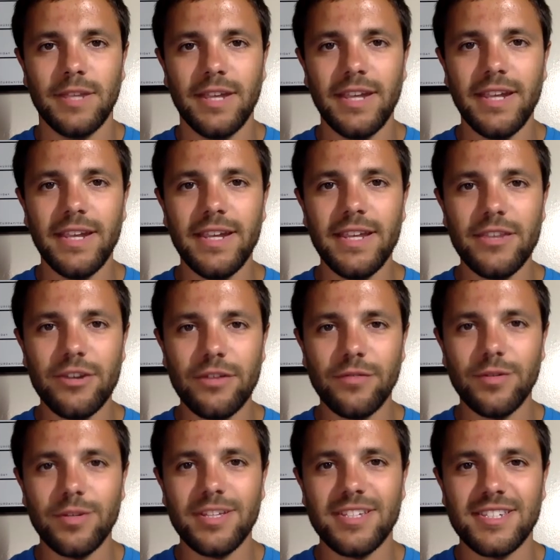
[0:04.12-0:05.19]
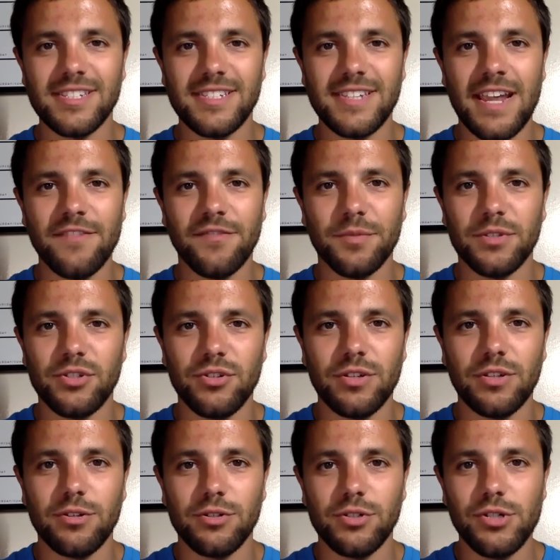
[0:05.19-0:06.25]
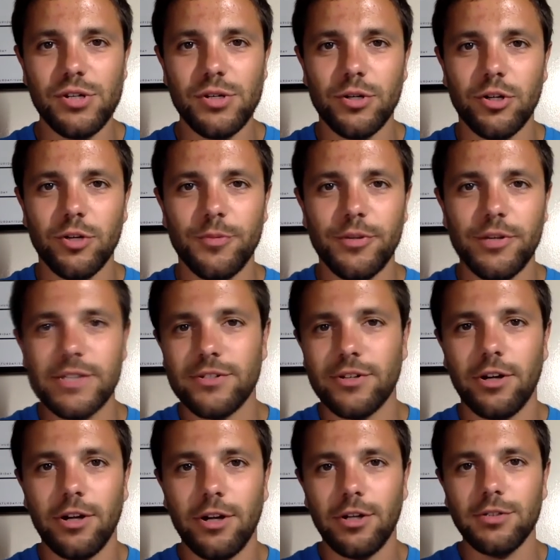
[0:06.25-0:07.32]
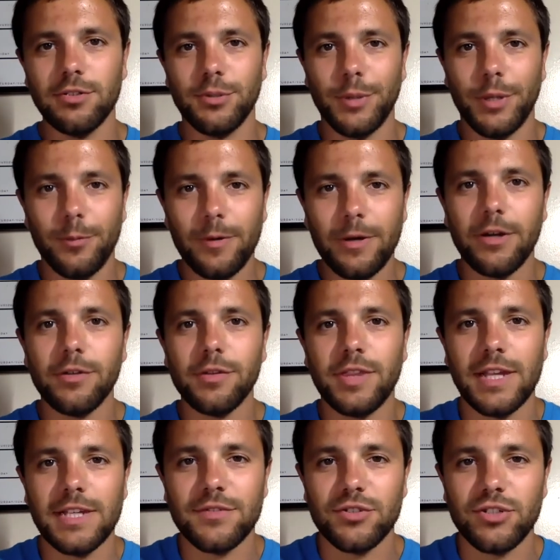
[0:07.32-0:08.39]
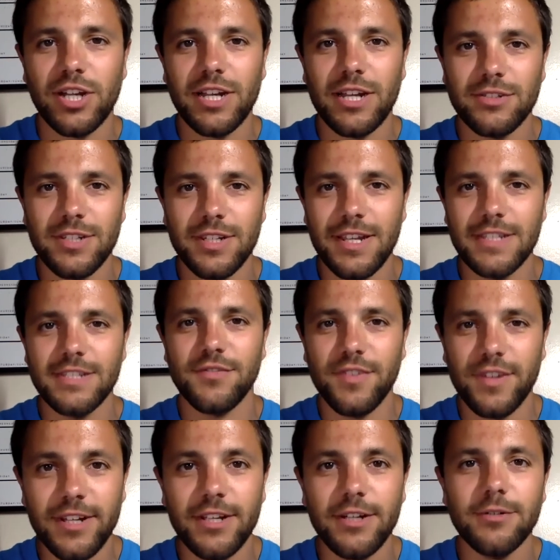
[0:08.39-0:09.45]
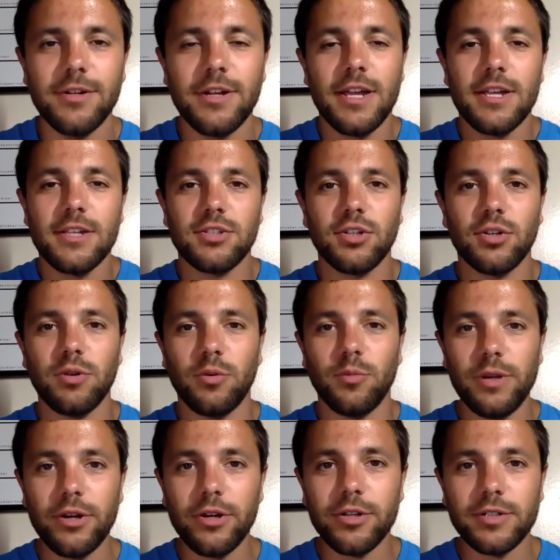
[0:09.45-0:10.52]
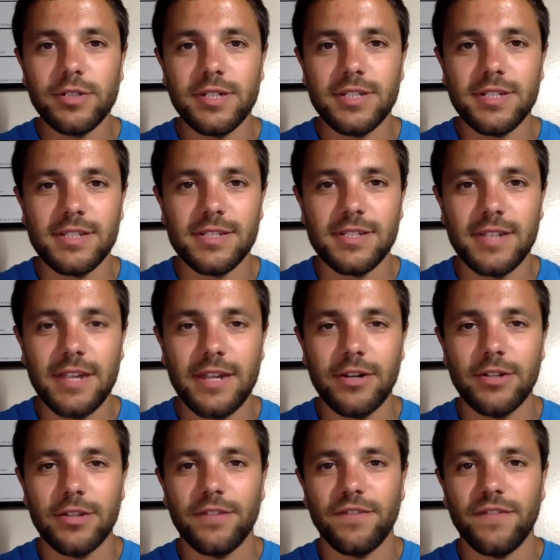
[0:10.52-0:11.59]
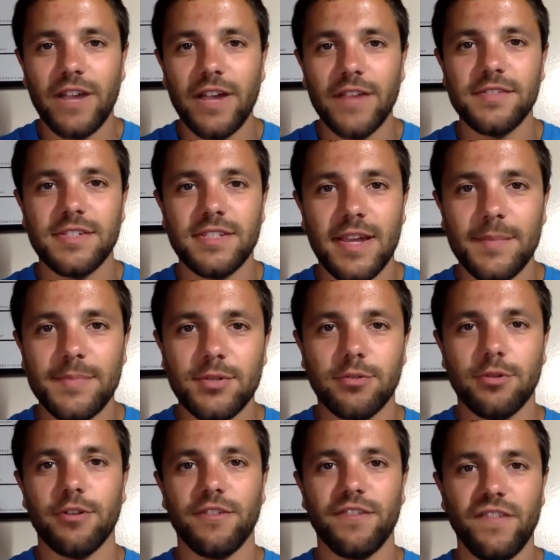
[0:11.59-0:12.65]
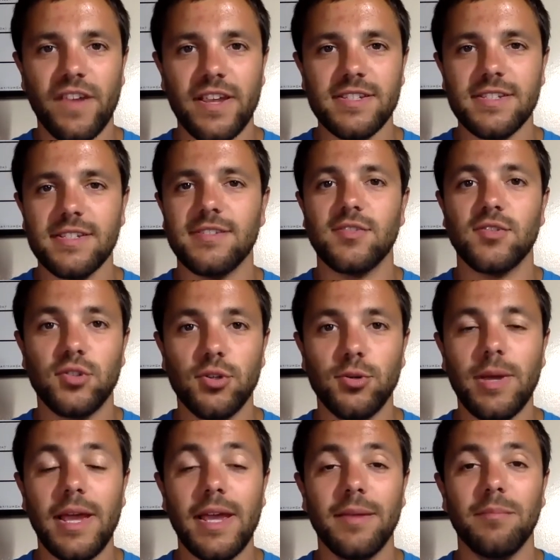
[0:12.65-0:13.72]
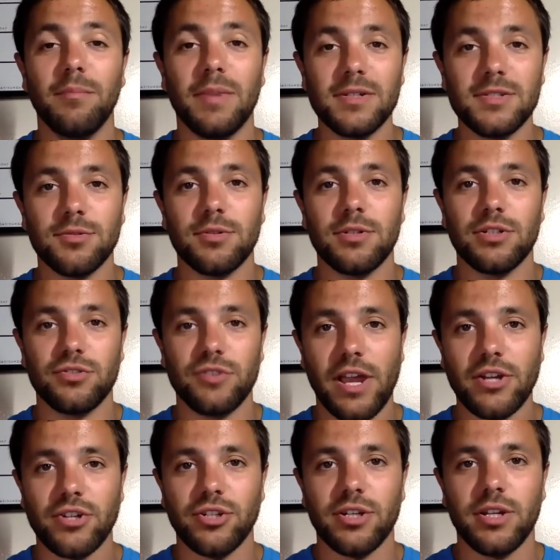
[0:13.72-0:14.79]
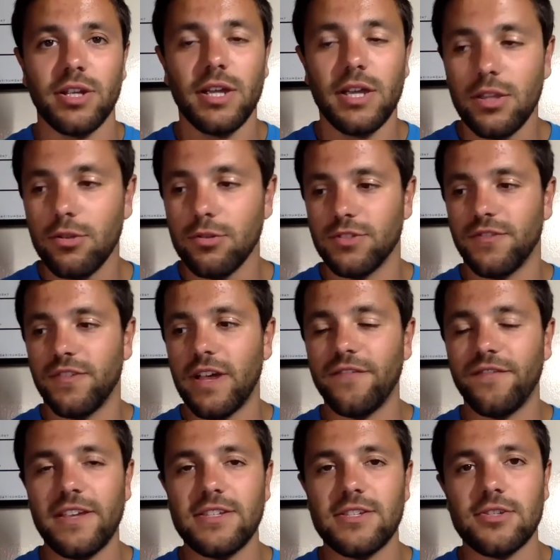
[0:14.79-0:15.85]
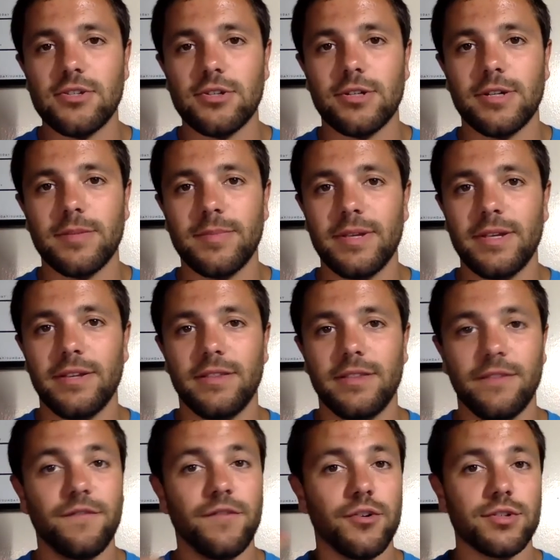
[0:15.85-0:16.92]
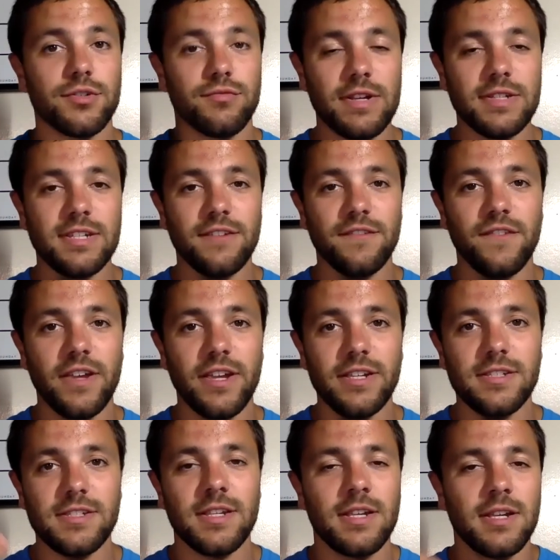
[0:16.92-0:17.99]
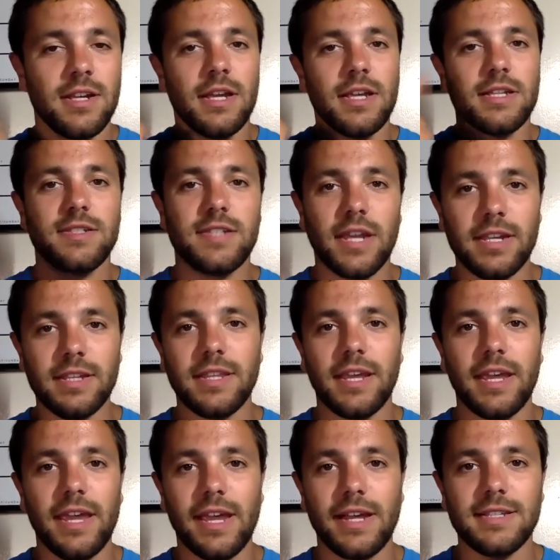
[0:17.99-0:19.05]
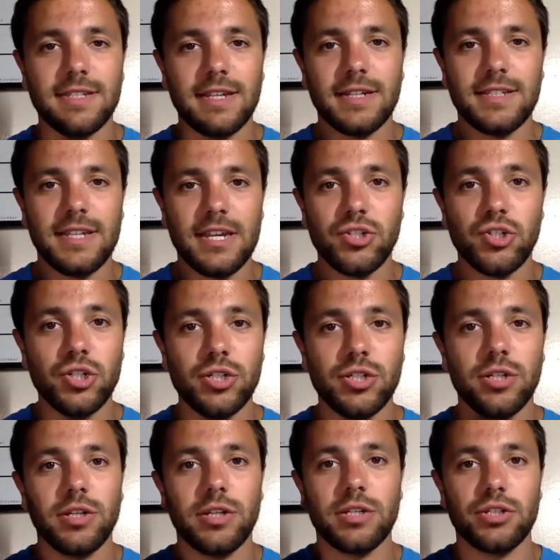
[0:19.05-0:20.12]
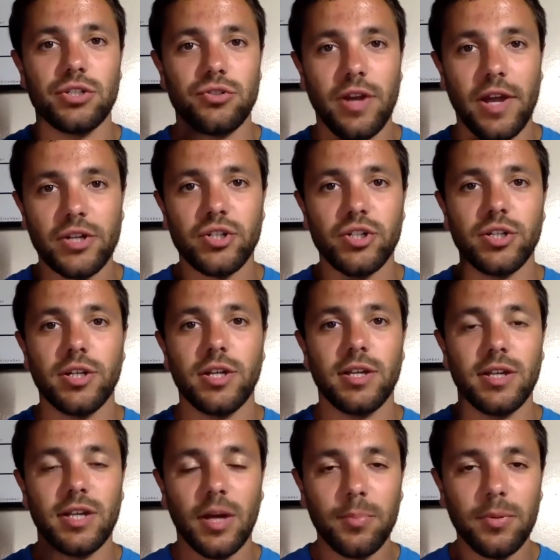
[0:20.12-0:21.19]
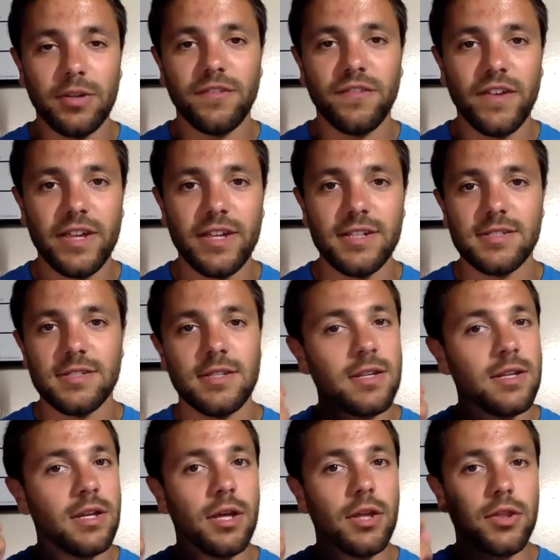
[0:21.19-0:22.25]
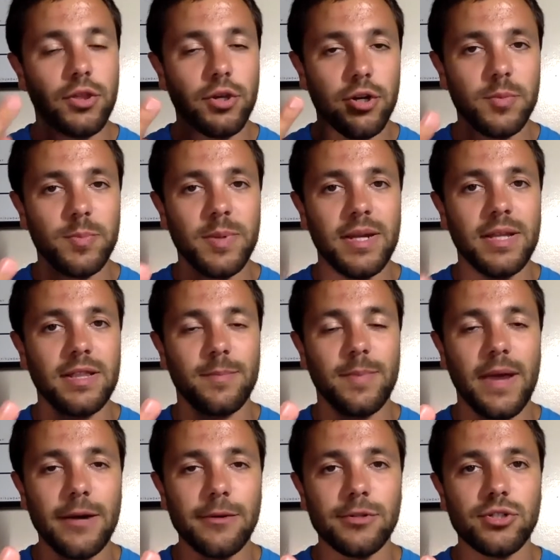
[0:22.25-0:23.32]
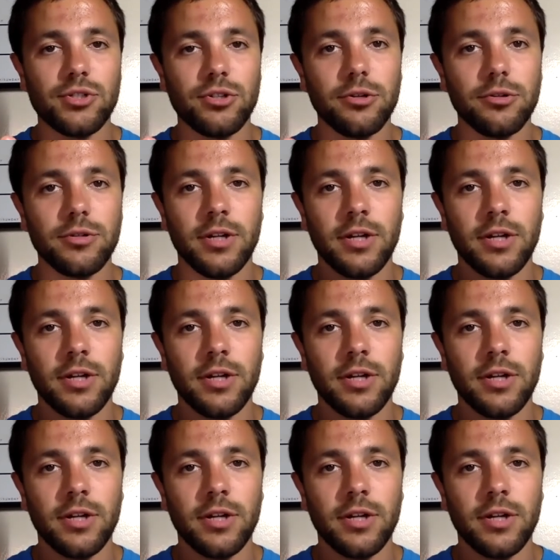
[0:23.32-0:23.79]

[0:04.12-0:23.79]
Hey there everyone, this is Dan from the Strength Coach Tutor. Hope you guys are all doing well. Thanks for checking out today's video. So what we are going to discuss today are the five steps or phases to a muscle contraction. Those five phases are going to be the first resting phase, second the excitation contraction coupling phase, third being the power stroke,